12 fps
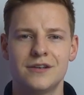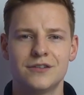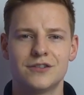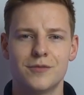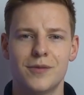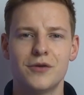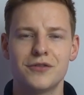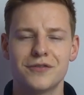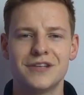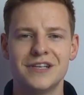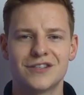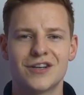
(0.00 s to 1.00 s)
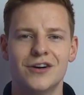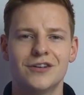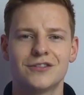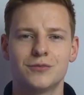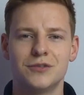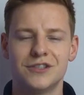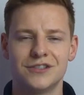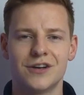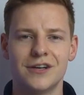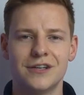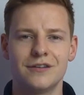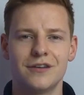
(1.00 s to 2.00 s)
So both of these cards were
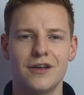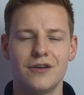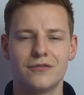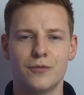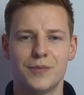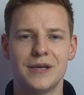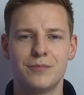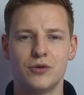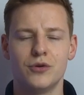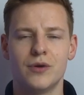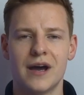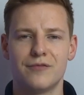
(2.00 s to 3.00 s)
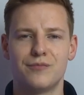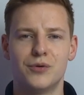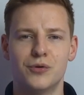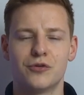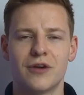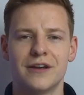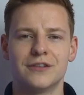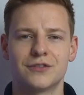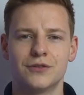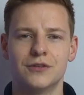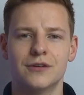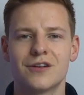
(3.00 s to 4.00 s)
designed for people who have poor credit
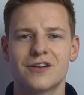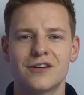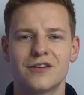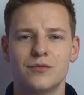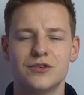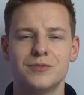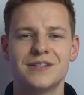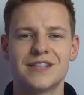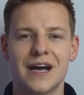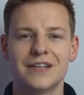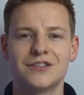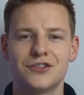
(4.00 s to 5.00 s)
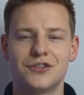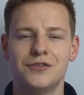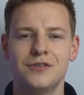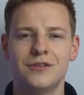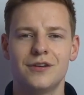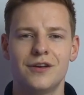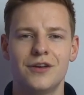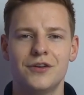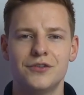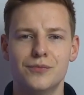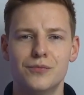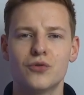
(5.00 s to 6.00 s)
score, which means that as a student,
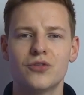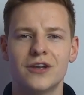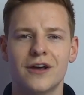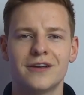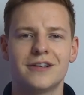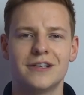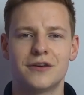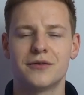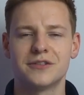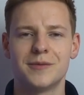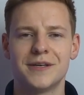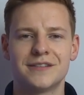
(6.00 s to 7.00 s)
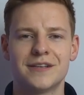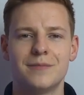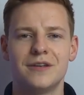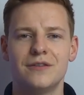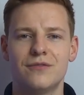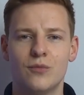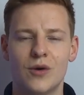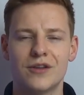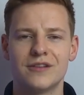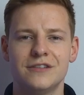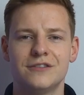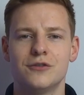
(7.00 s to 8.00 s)
you're more than likely going to be accepted for one of
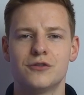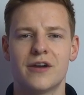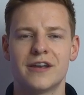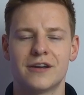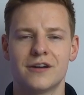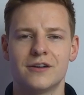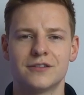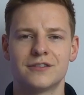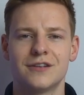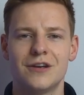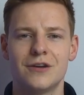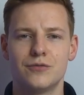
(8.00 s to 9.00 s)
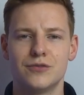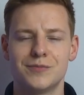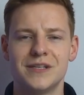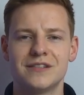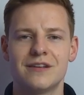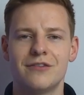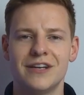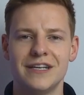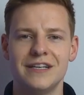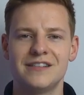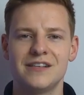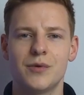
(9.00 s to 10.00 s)
2 credit cards, which means they're an
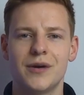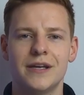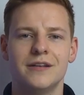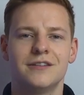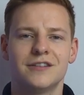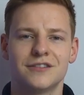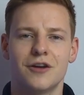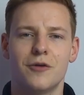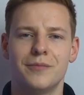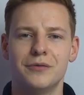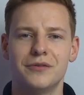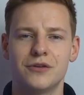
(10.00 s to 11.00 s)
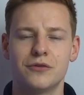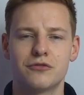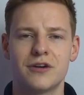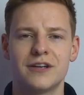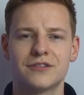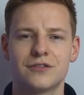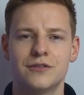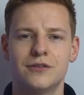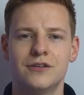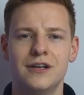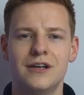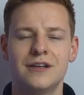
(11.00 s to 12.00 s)
easy way in to start building your credit
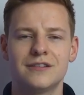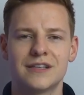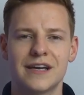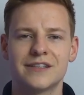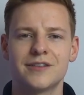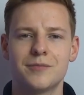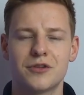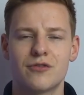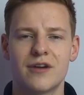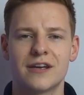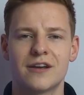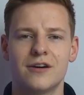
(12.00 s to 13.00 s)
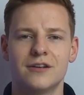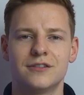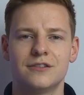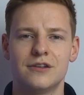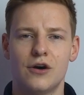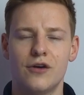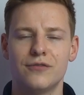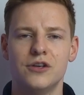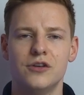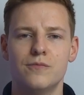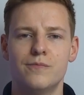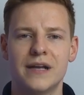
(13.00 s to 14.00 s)
score to get some of the credit cards that offer
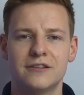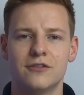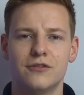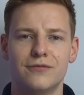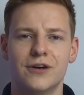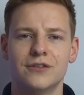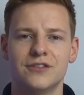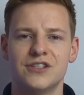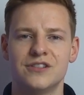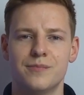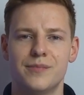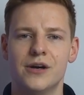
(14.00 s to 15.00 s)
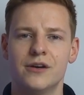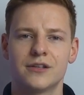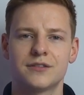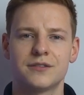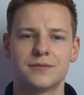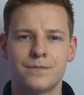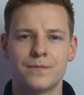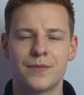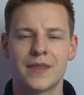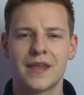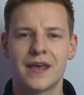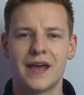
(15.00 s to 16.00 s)
you better advantages and perks.
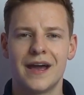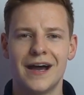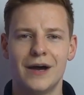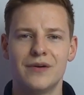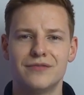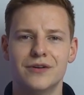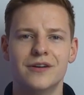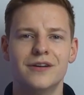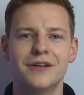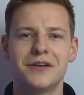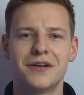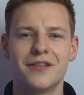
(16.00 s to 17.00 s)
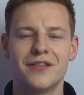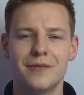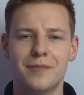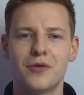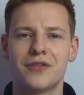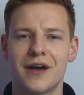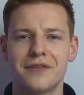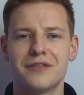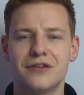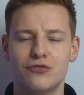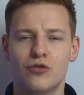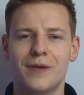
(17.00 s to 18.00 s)
However, they both have
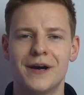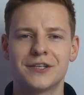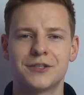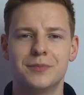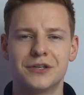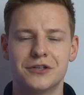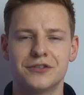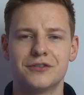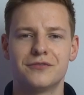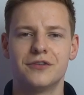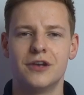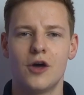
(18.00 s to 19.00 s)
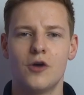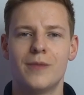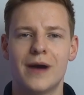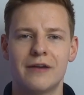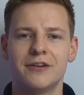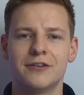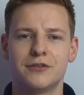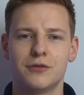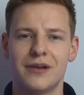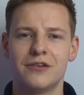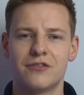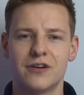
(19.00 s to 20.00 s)
their drawbacks because of the low barriers to
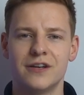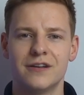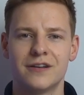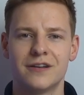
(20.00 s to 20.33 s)
entry.